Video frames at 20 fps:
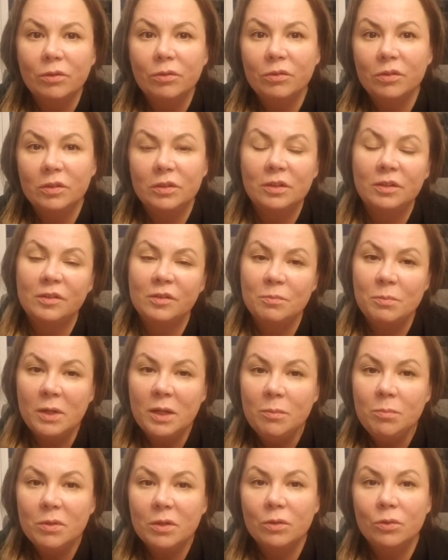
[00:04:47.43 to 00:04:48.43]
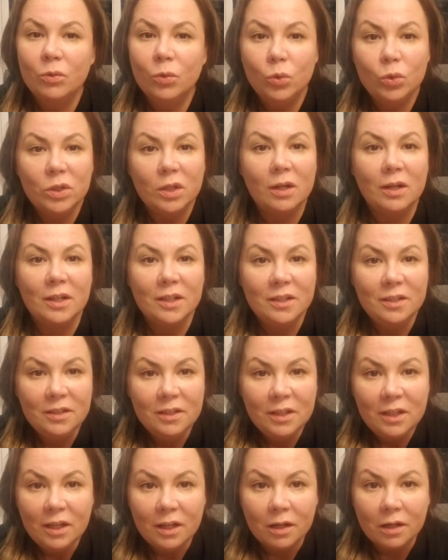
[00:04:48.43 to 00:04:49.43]
that it's maybe a good
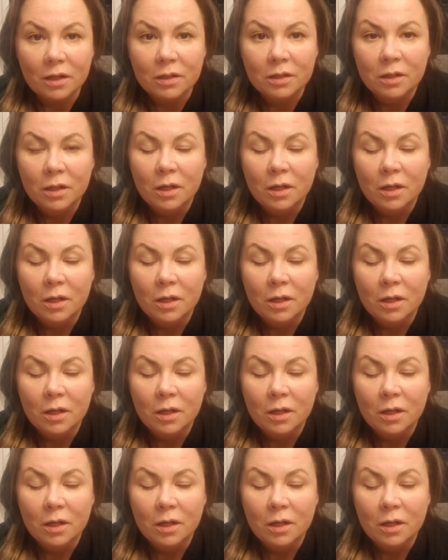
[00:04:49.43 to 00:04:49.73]
idea